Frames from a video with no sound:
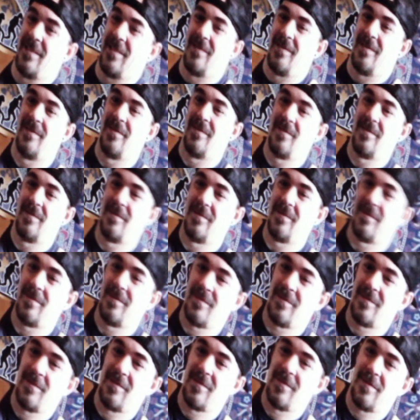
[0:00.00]

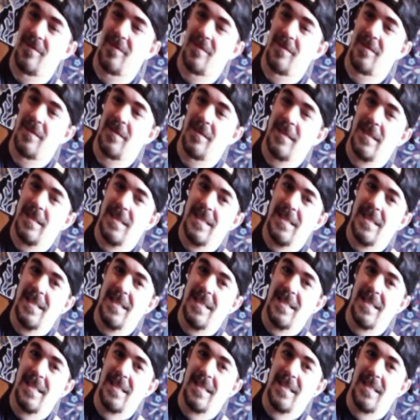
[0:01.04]
[no speech]